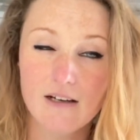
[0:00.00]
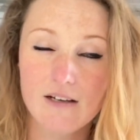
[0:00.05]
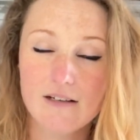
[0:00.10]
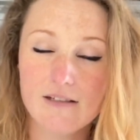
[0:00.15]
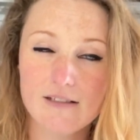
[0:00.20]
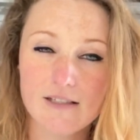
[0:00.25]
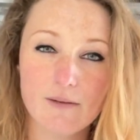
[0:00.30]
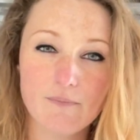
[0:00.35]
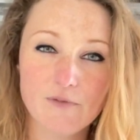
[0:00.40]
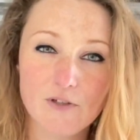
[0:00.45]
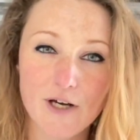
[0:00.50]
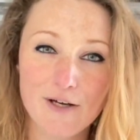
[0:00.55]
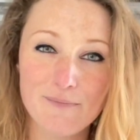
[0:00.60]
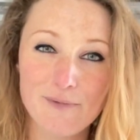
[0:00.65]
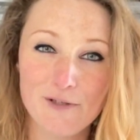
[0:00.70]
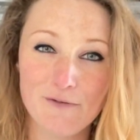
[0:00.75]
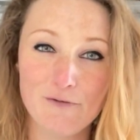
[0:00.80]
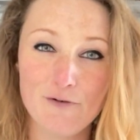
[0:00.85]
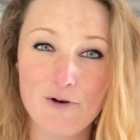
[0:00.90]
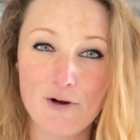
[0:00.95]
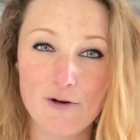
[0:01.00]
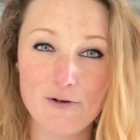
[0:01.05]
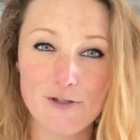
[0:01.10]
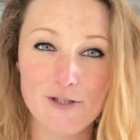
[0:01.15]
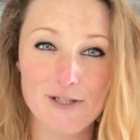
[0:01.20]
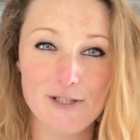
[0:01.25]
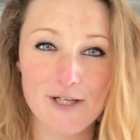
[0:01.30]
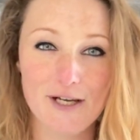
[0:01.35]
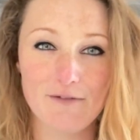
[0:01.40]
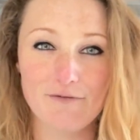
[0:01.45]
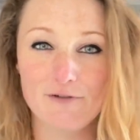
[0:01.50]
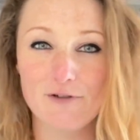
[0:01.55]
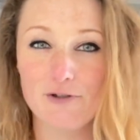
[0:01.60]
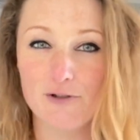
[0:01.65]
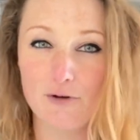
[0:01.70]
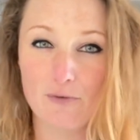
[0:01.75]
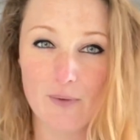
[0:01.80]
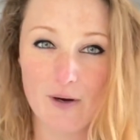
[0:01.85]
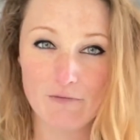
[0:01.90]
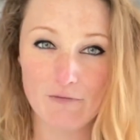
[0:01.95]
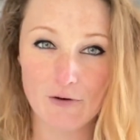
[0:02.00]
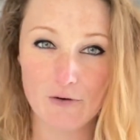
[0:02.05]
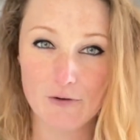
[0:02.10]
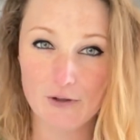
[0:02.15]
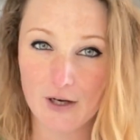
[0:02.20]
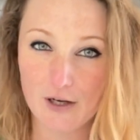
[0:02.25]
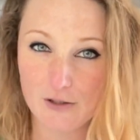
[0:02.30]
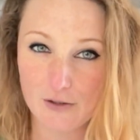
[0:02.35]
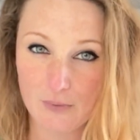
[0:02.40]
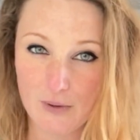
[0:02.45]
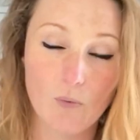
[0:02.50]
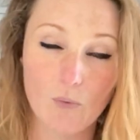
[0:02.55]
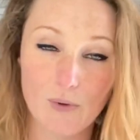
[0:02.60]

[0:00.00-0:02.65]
Sometimes if you notice, if you saw my vlog last week,